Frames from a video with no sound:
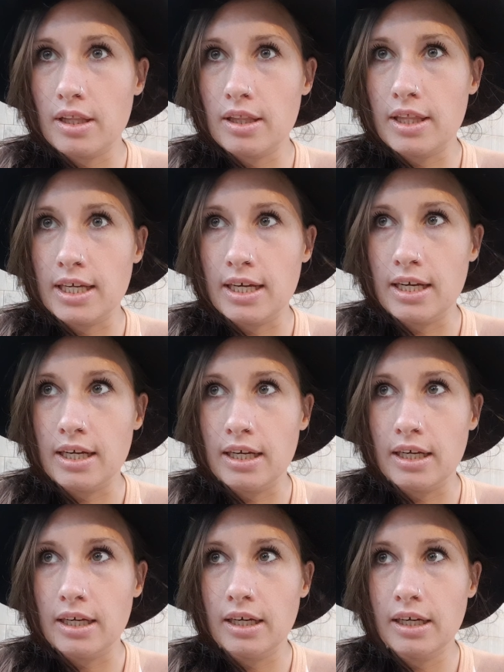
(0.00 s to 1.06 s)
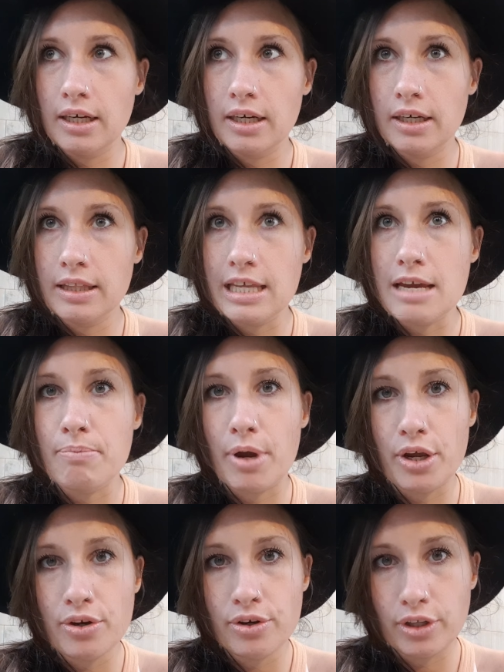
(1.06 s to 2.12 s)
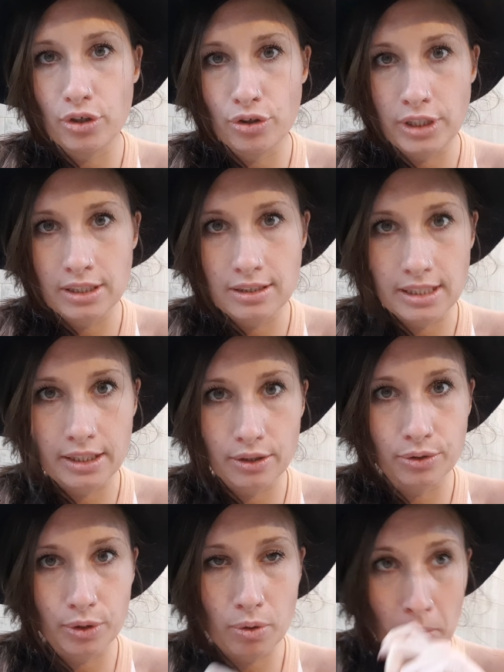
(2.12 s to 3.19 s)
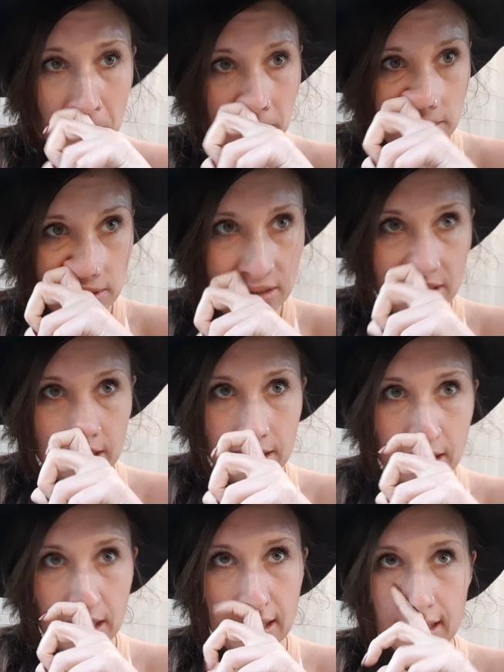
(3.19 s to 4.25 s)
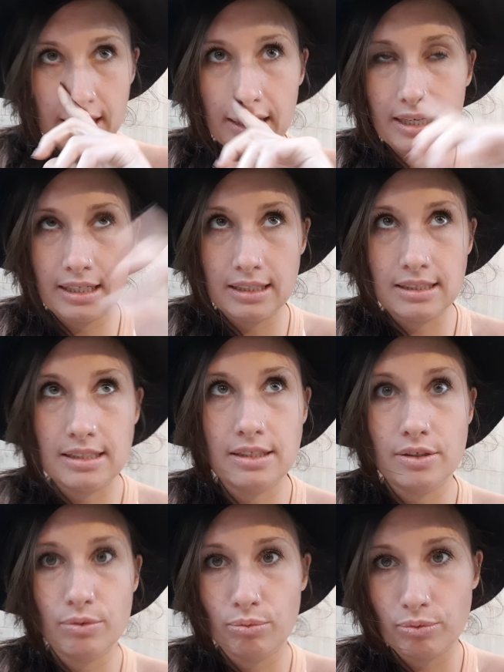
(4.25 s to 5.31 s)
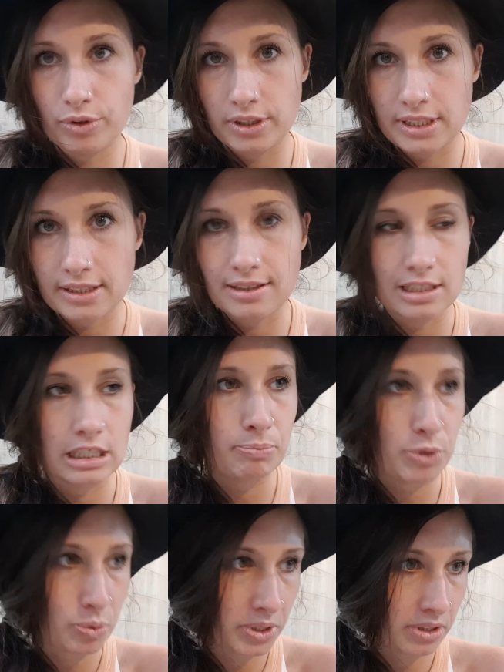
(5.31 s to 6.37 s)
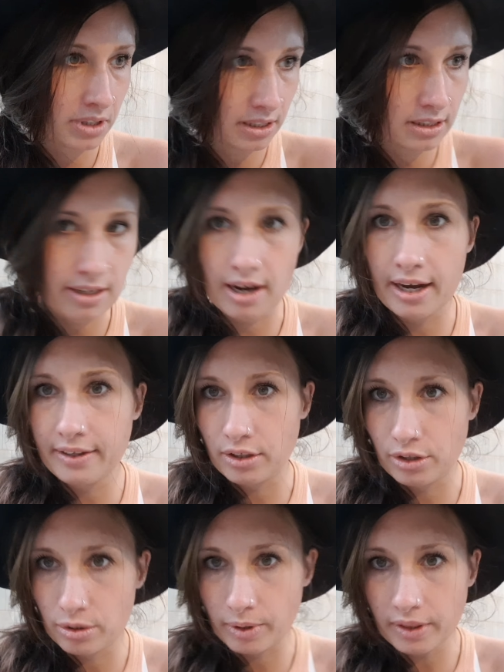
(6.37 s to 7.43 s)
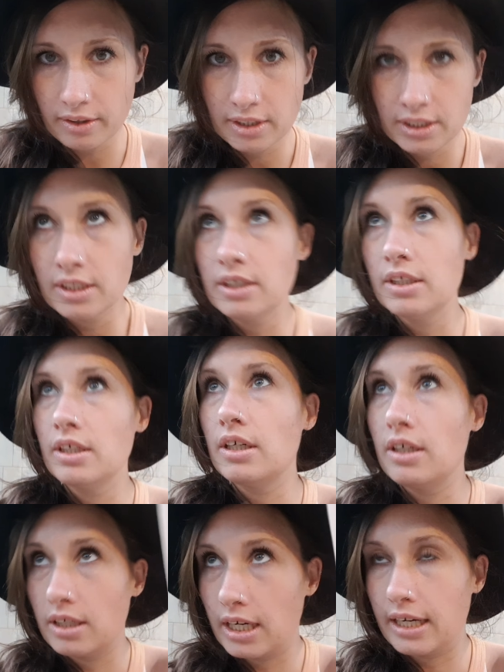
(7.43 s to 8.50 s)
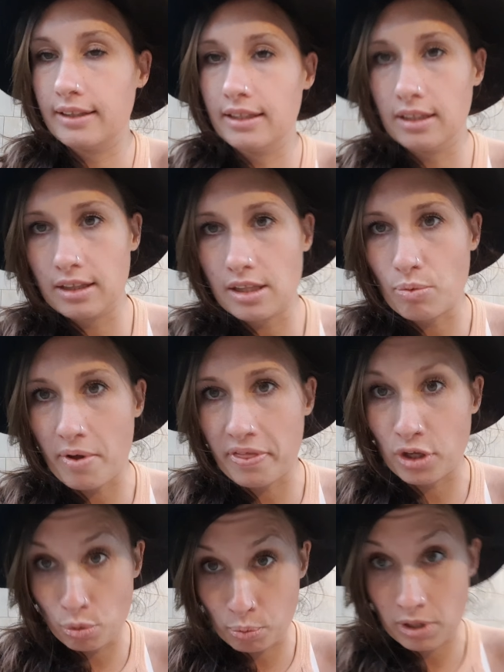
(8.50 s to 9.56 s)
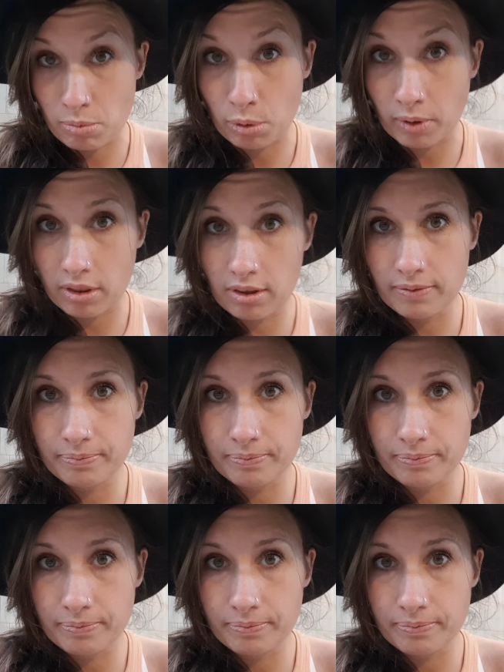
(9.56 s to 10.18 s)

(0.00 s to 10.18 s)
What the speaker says: the amount that you need to heal the cord is the distance between this guy that you're with and the one that you want to be with.